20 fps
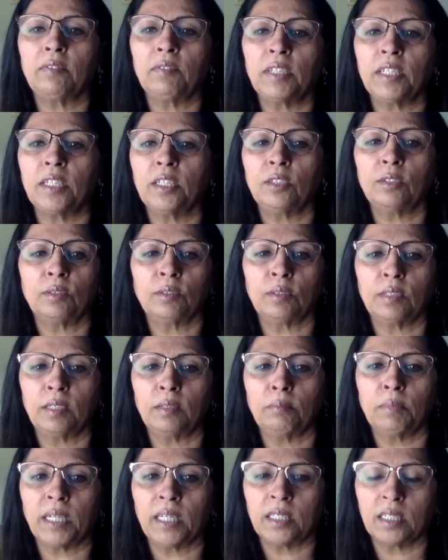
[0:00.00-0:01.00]
video
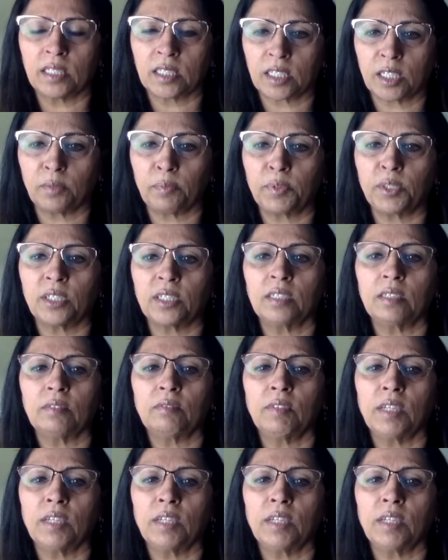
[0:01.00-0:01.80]
in my description.